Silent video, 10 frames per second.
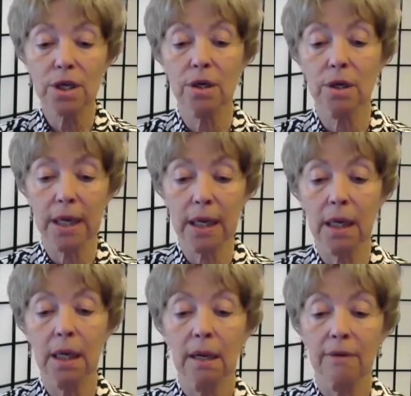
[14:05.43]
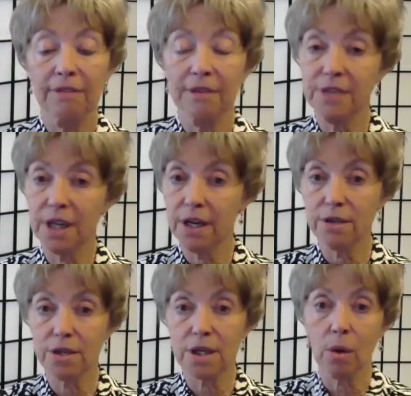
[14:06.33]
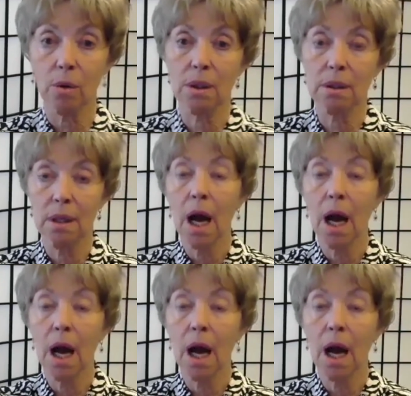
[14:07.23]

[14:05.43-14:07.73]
turning 50 years old,